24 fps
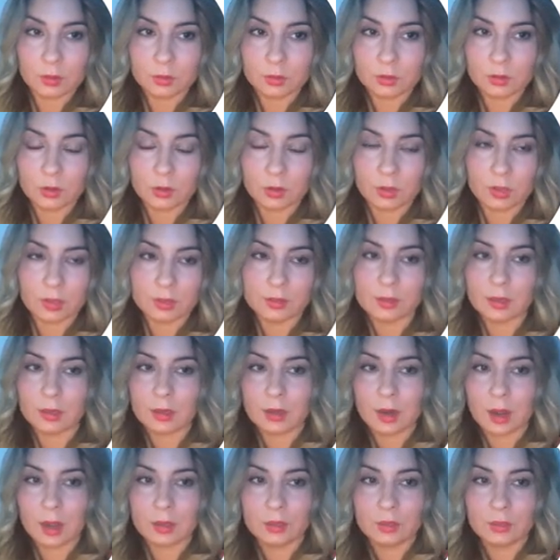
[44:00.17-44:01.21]
those stories
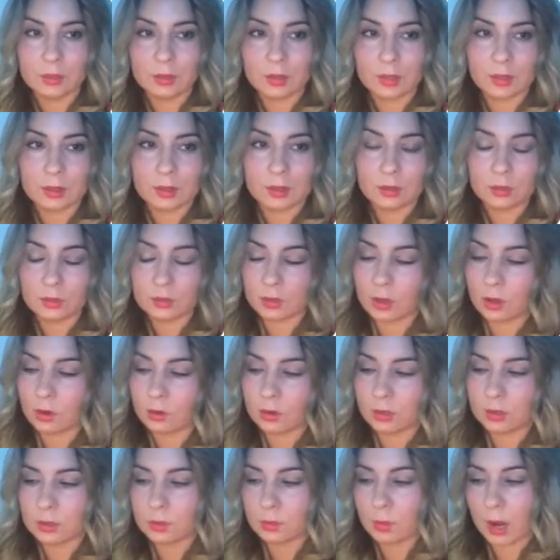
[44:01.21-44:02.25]
and I just think they're so
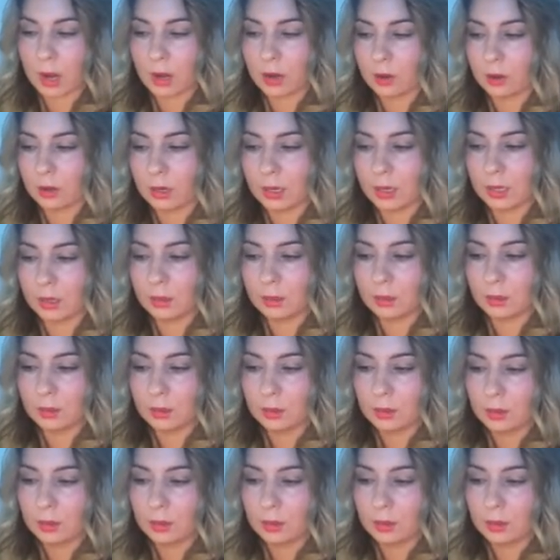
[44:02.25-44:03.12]
inspiring.